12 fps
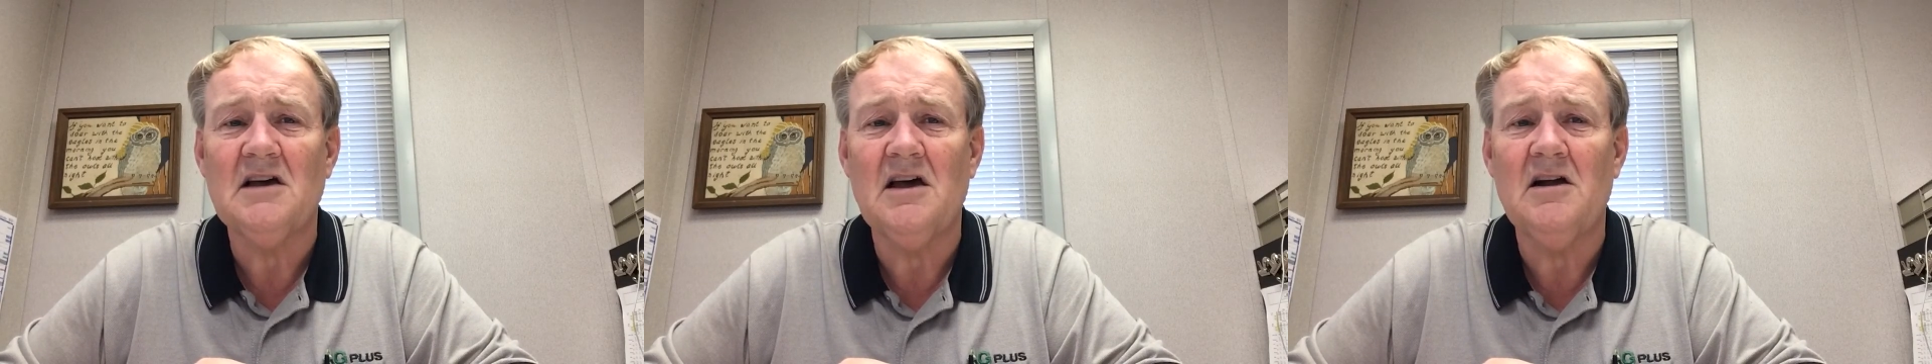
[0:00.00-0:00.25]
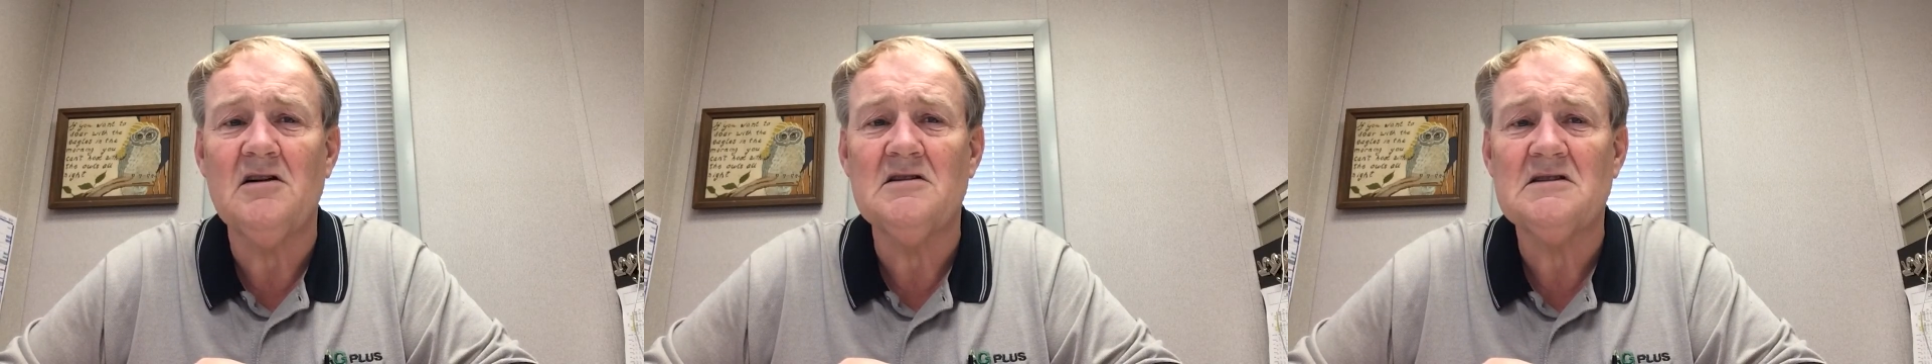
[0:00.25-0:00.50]

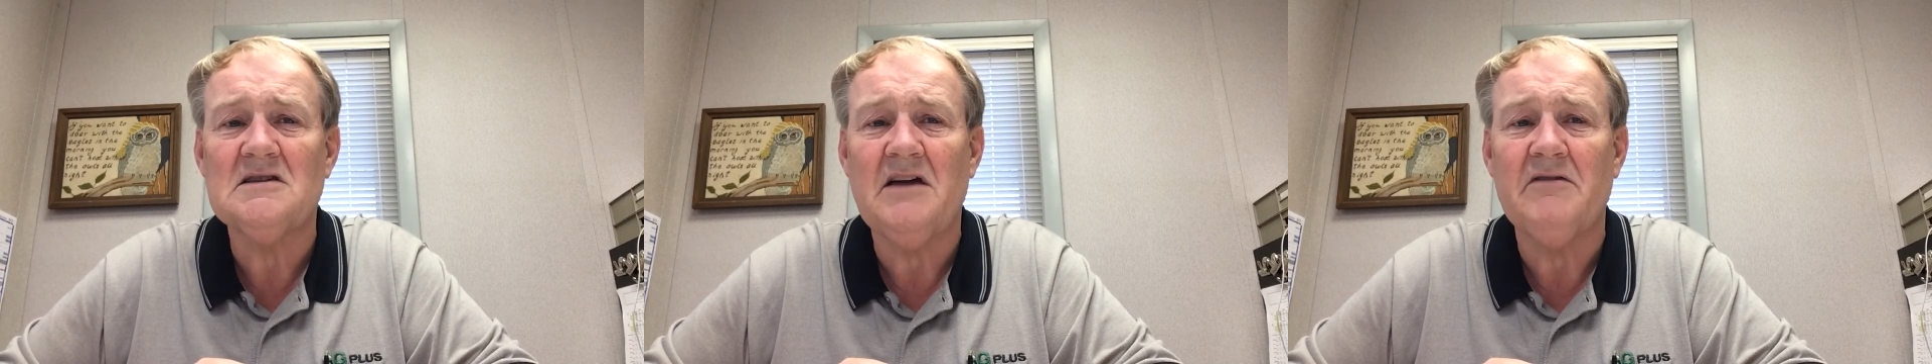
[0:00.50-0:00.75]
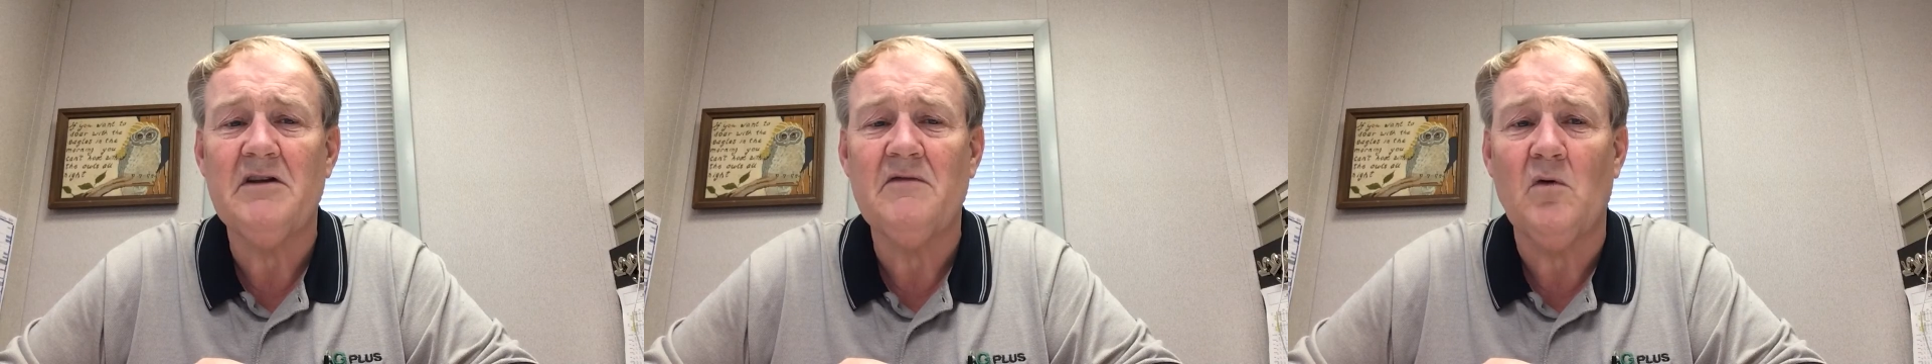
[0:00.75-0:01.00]

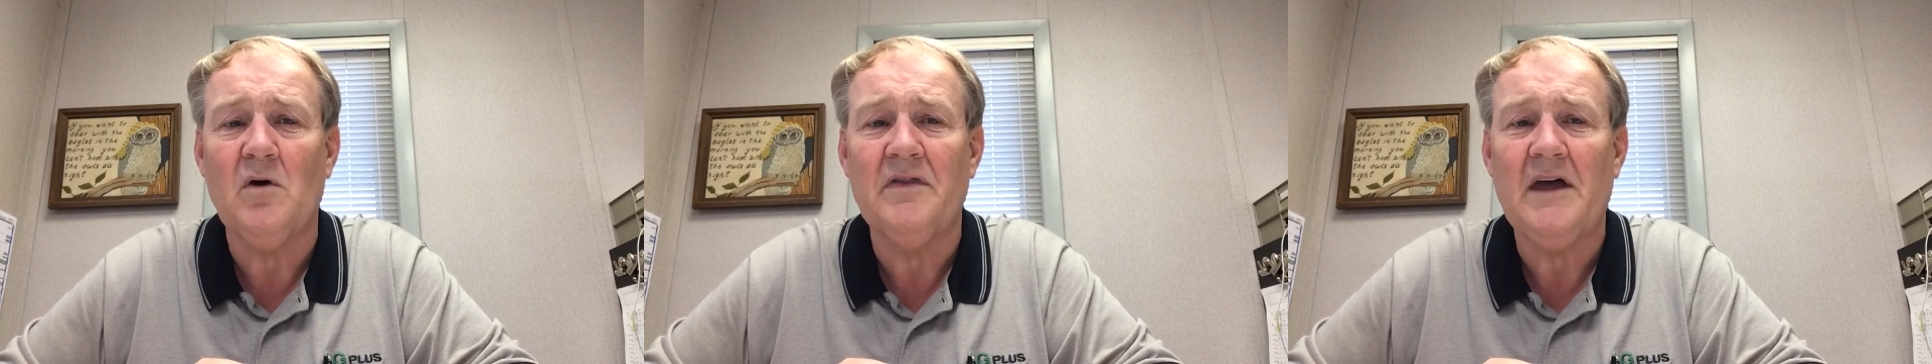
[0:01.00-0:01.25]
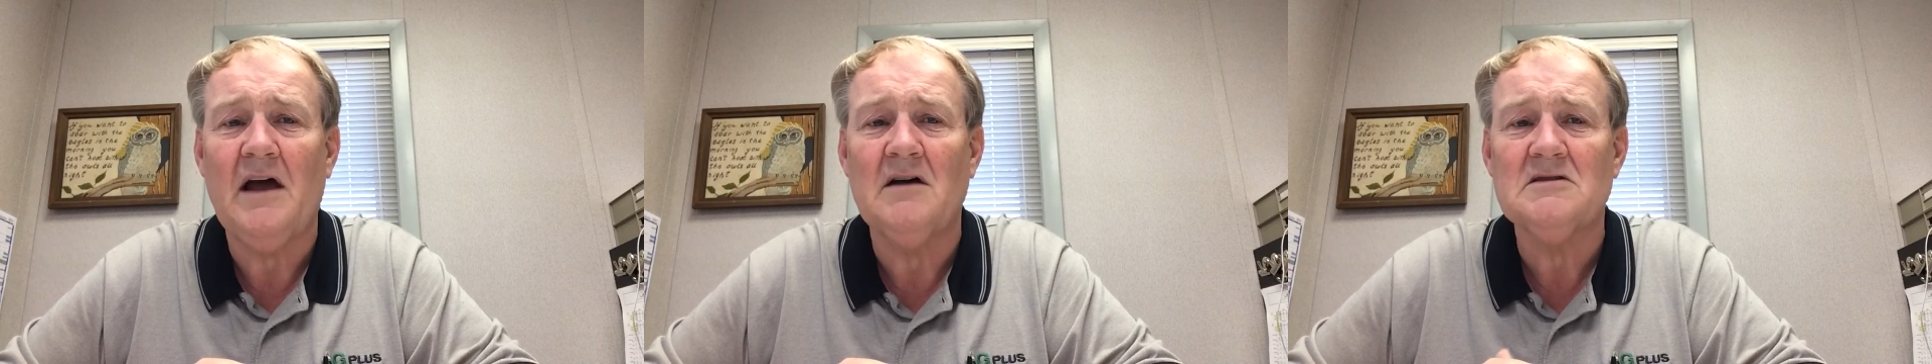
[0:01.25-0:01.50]

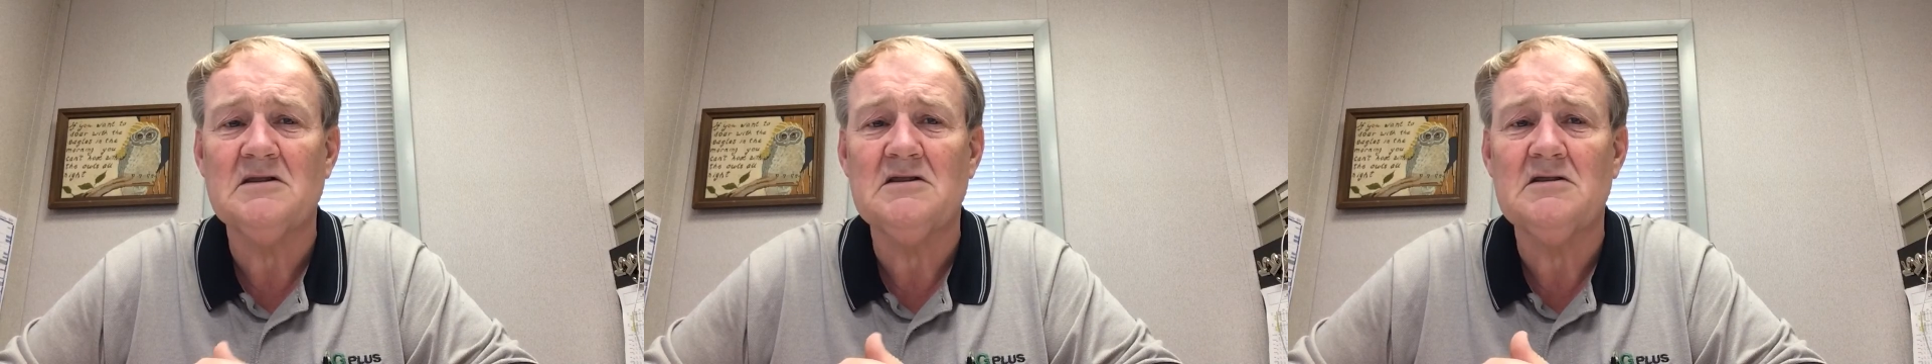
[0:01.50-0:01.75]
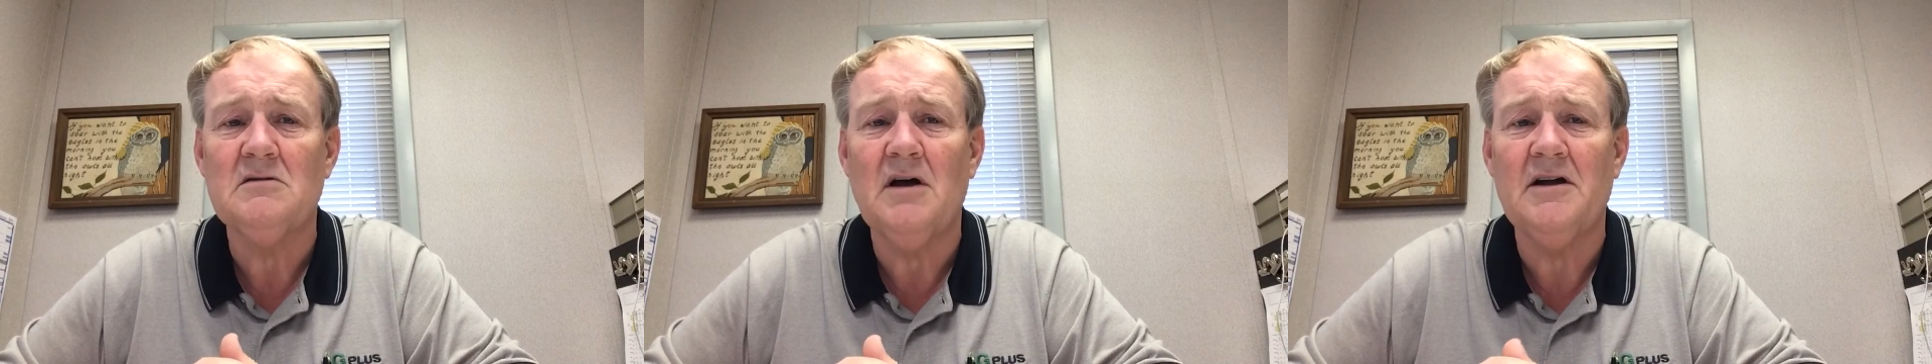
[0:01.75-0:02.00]

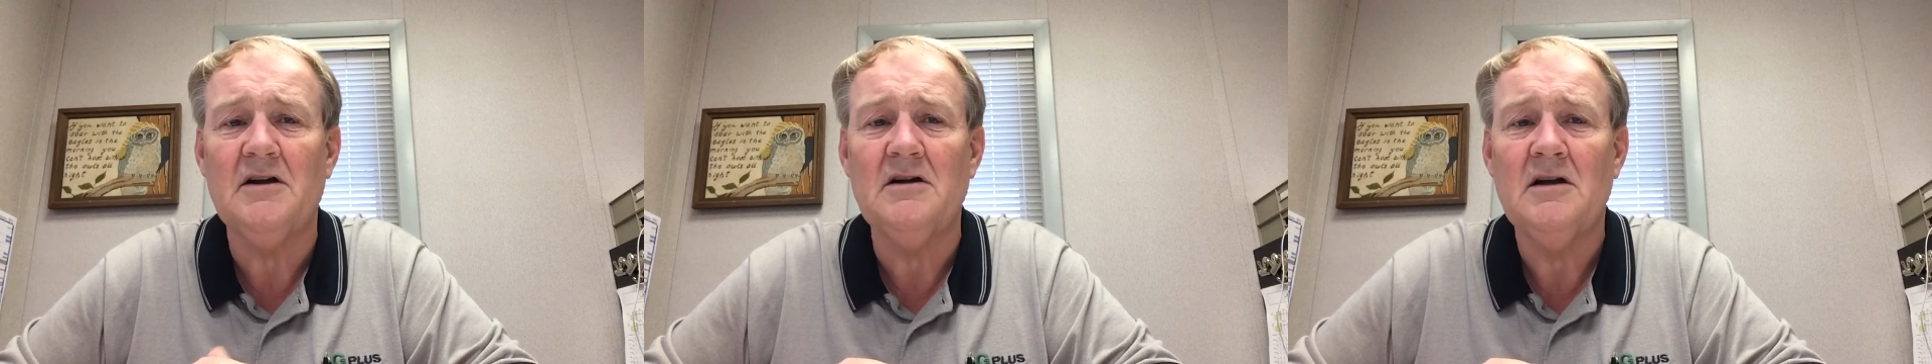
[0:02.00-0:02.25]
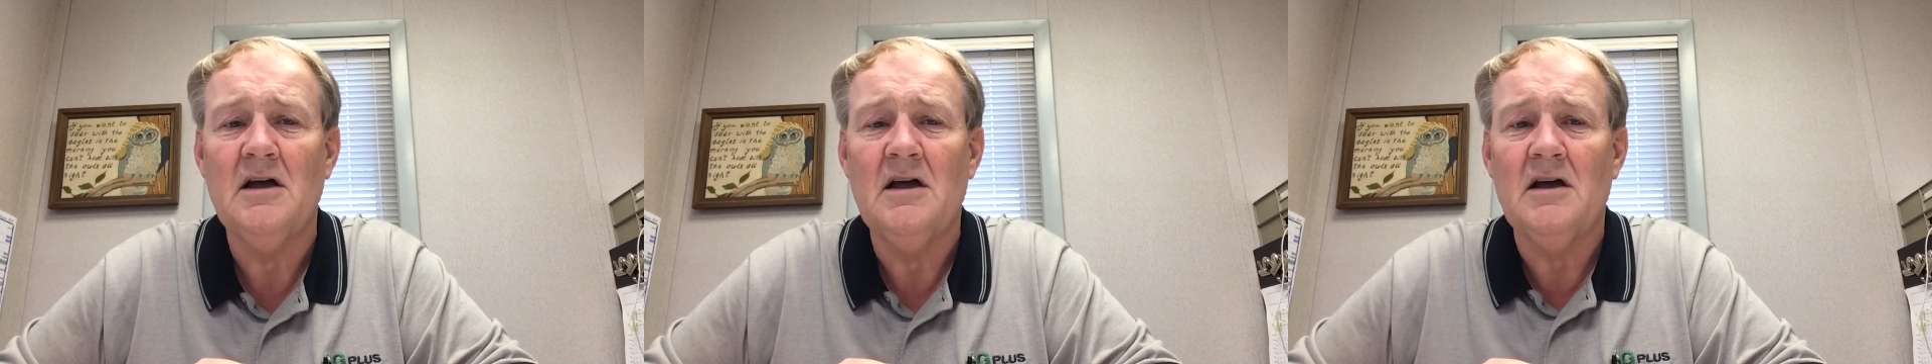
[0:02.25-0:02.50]
174,200